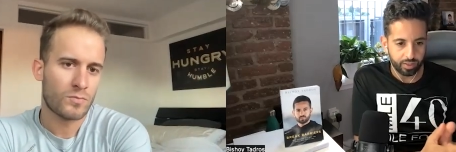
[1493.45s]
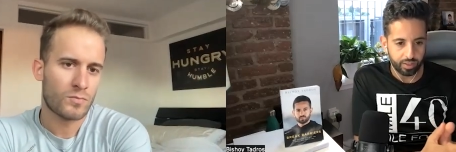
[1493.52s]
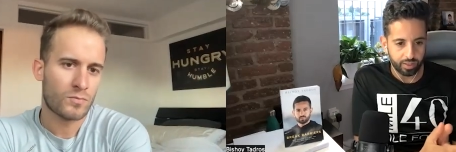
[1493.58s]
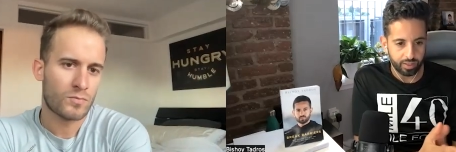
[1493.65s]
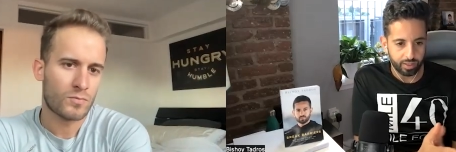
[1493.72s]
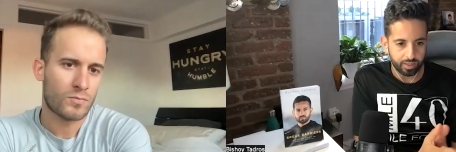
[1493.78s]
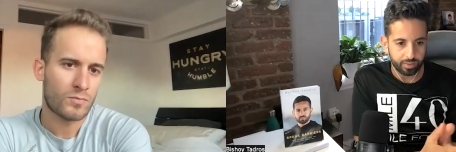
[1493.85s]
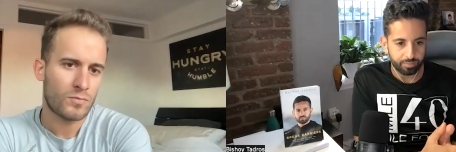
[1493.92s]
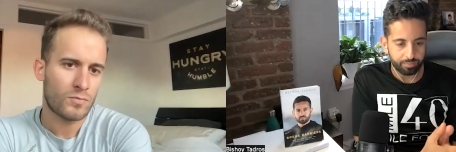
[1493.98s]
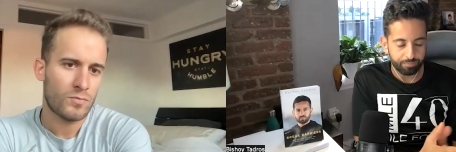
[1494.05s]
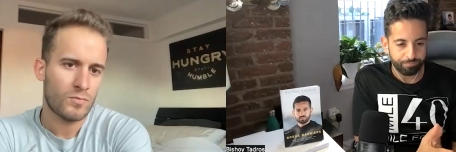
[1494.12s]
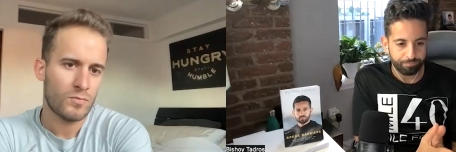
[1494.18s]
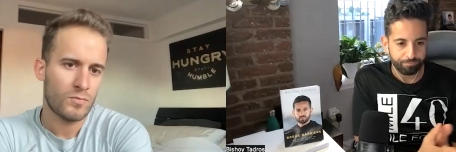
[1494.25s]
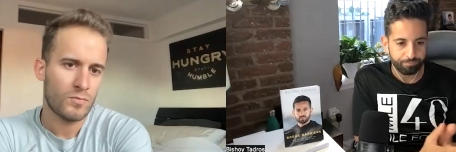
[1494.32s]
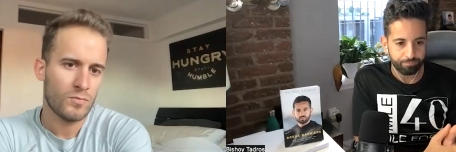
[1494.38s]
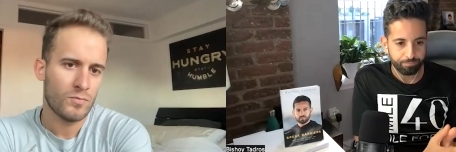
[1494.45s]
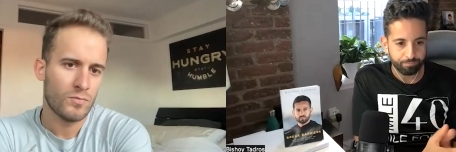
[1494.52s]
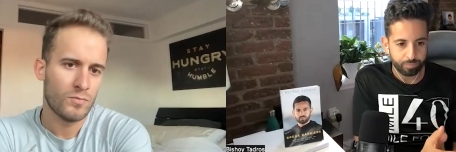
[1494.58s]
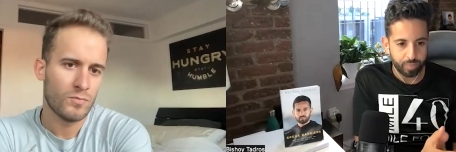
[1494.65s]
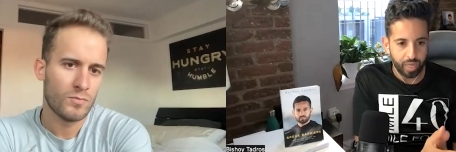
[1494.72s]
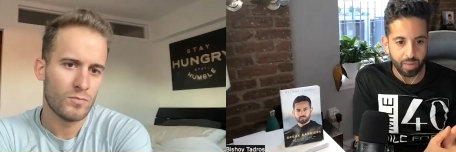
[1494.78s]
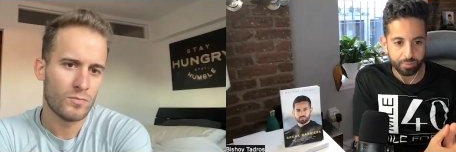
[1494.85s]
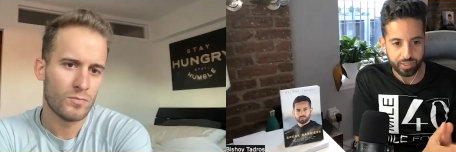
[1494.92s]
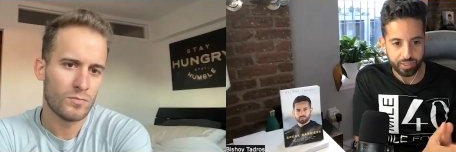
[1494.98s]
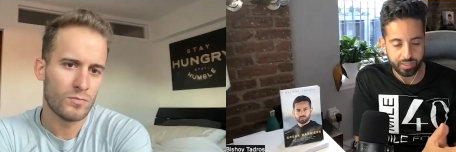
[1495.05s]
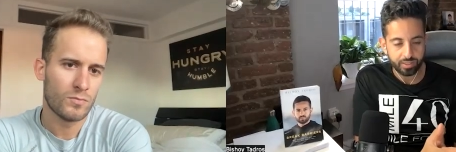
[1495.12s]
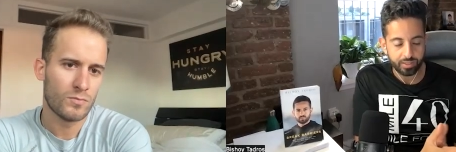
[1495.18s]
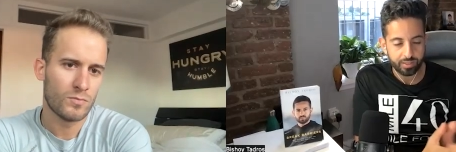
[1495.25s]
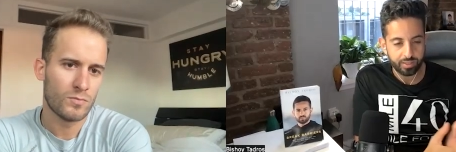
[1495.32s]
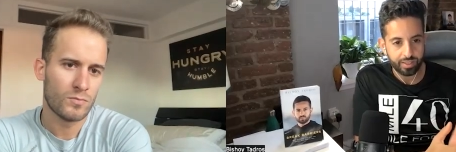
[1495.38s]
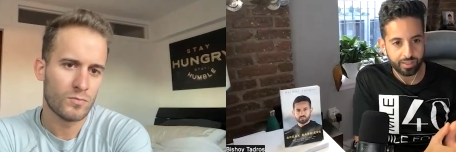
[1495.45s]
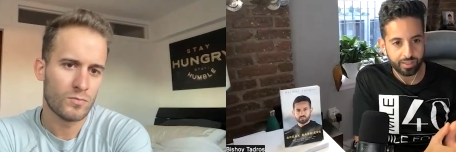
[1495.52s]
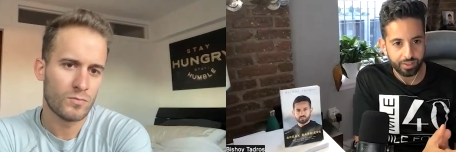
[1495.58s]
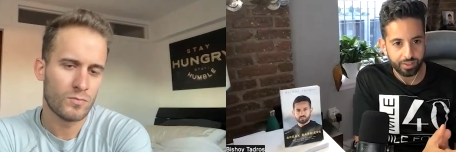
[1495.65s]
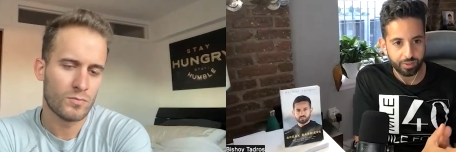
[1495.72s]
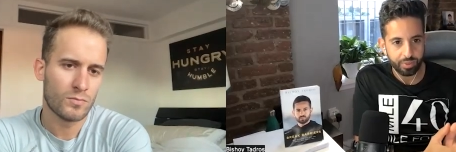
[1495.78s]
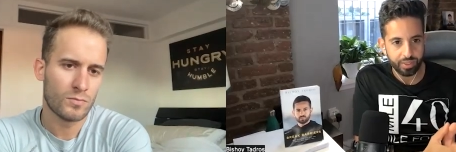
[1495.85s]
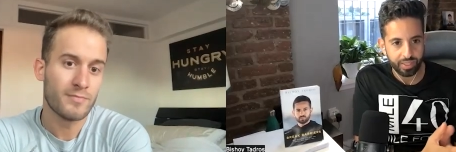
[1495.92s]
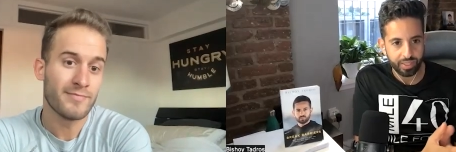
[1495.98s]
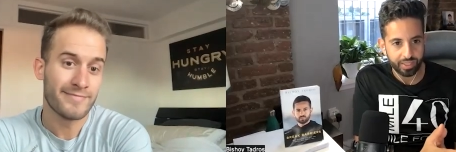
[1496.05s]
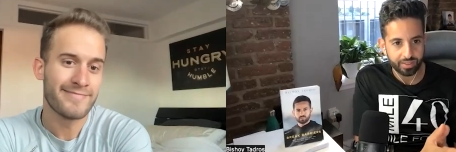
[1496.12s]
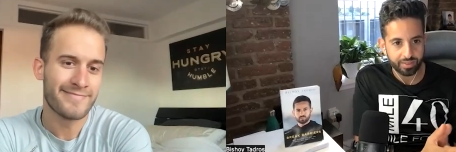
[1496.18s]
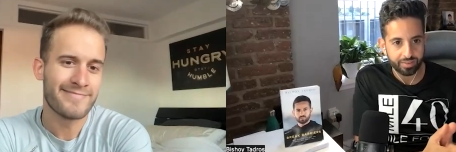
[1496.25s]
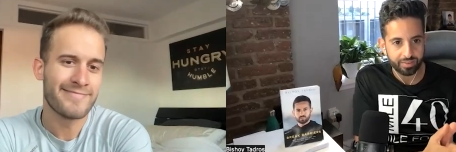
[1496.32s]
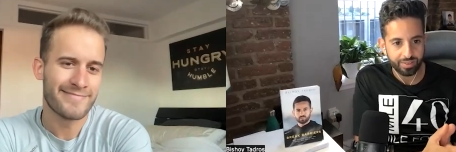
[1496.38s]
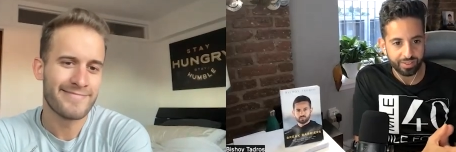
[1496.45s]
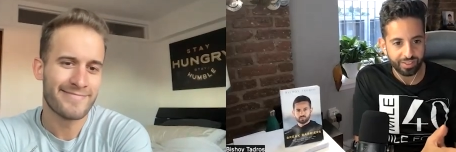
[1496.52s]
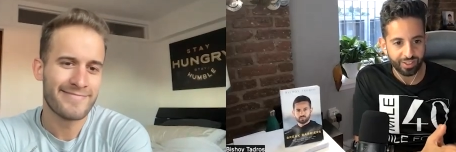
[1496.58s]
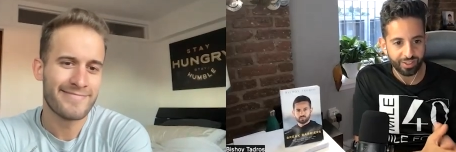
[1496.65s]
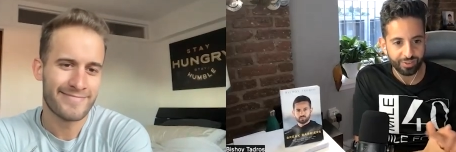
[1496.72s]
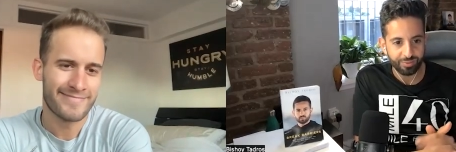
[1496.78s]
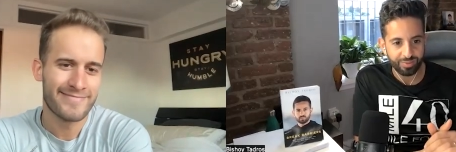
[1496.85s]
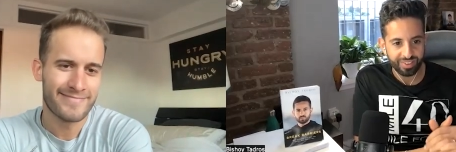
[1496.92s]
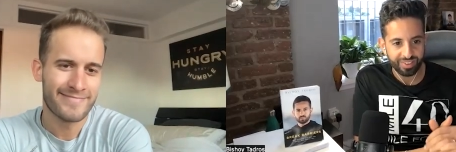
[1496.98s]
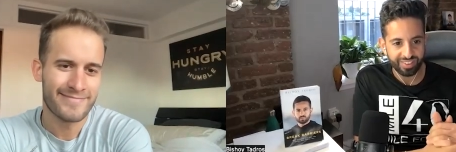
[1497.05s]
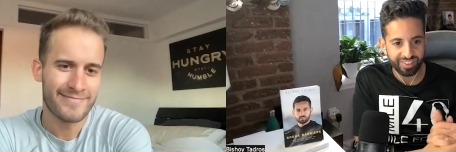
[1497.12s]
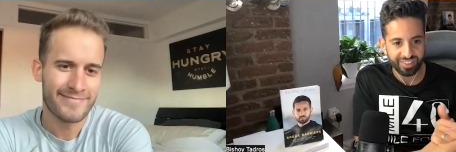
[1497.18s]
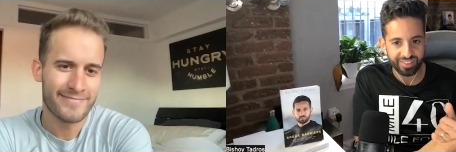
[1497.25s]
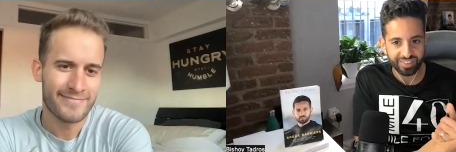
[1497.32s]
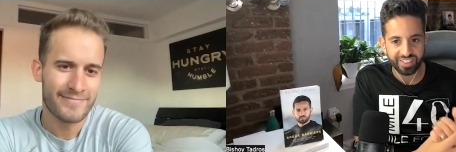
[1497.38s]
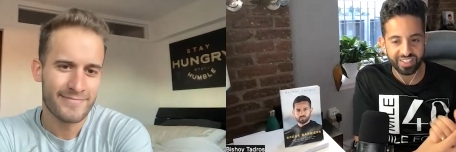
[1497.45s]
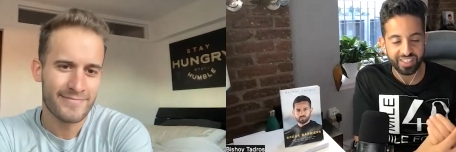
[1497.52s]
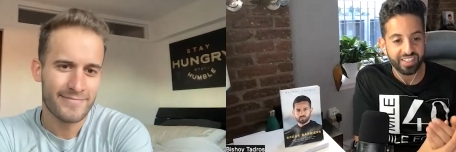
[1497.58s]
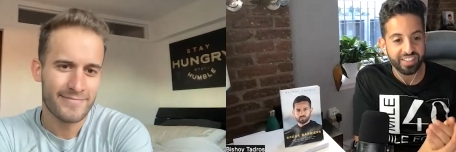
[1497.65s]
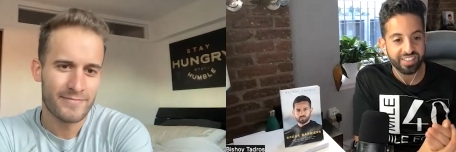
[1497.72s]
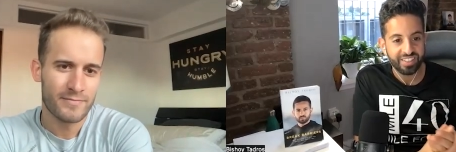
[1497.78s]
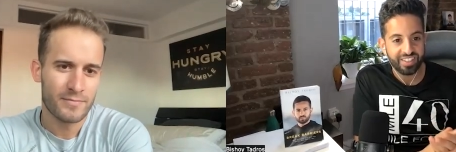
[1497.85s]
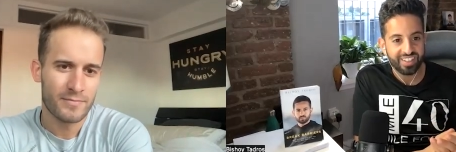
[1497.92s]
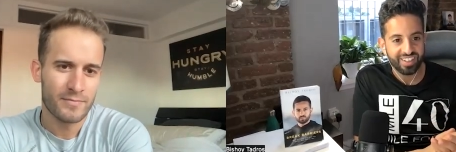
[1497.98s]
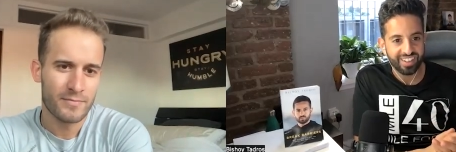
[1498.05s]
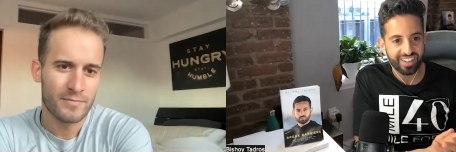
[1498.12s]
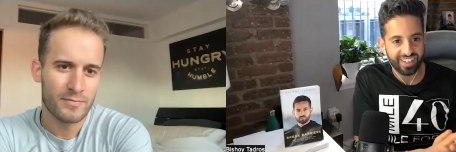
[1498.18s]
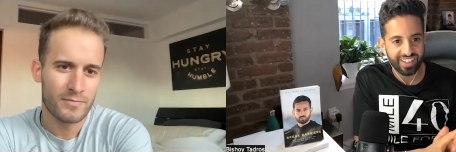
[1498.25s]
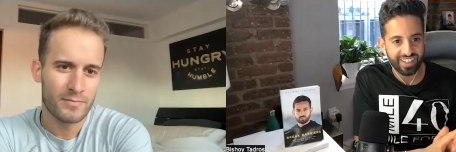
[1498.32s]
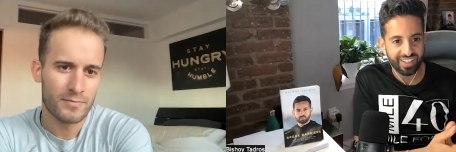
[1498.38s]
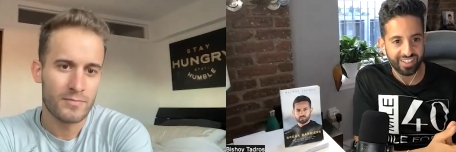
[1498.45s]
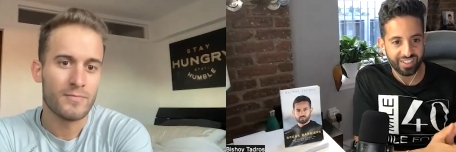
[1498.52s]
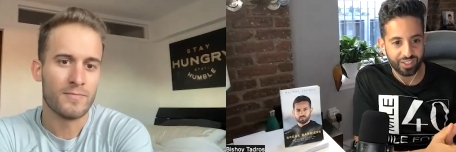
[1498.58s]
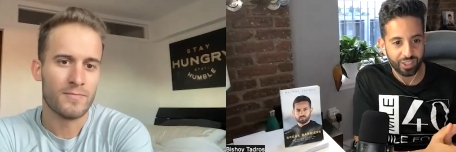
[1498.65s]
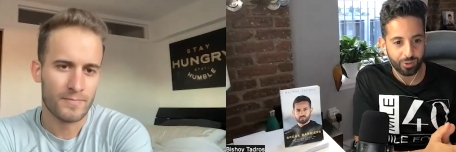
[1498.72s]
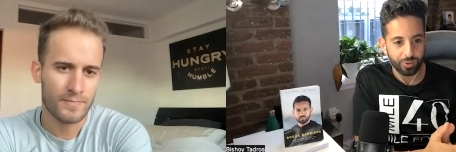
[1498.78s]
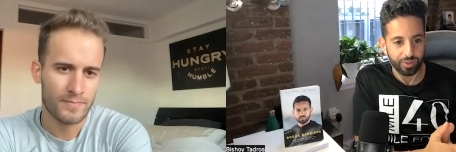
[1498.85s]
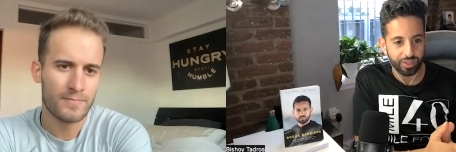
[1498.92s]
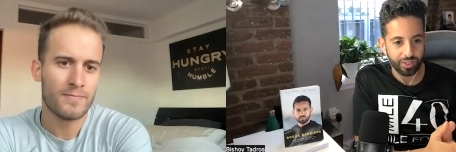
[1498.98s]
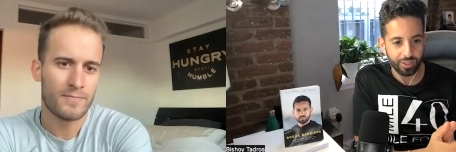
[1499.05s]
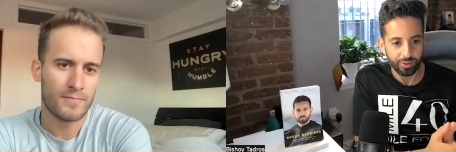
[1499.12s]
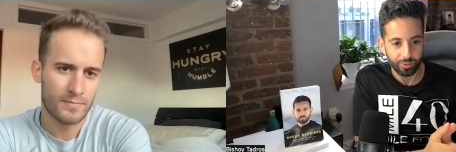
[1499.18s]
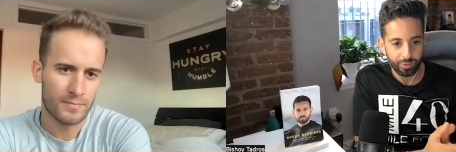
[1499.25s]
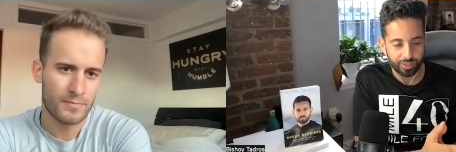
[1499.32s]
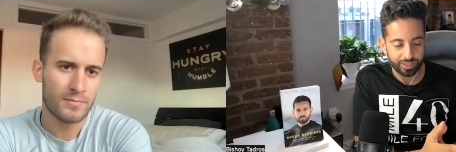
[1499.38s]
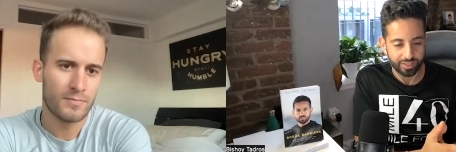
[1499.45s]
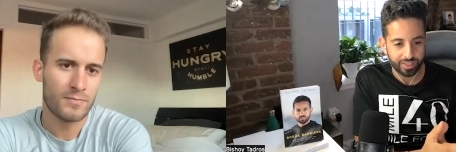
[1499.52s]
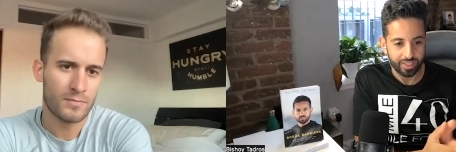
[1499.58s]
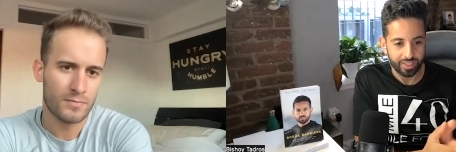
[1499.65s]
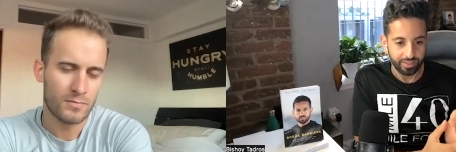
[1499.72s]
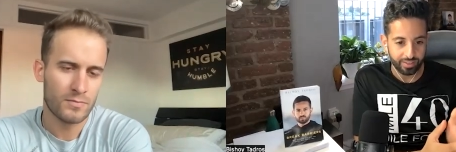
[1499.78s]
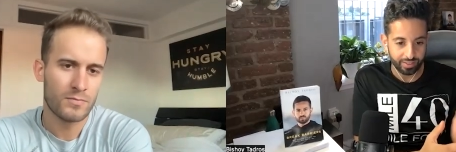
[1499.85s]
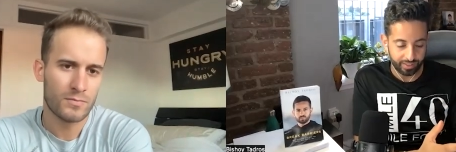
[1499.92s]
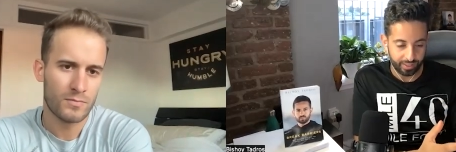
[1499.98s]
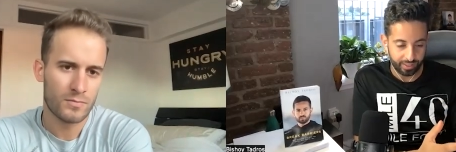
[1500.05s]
Speaker 1: um, optics, you know, being, you know, the key, uh, hmm. you know, whether it was the